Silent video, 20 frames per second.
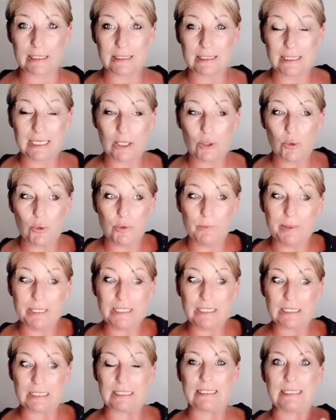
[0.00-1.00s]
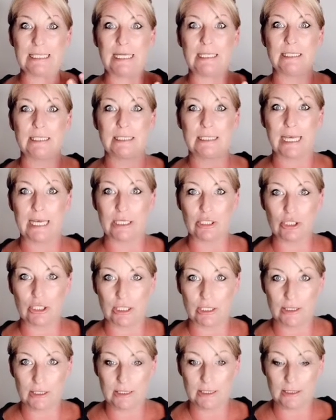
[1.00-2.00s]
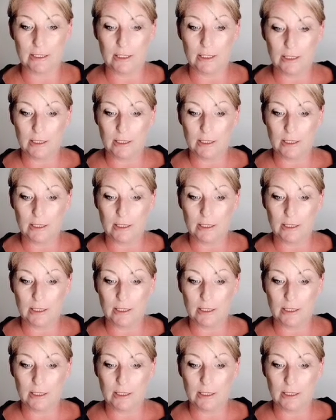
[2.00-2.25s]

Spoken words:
and it could be just sensations,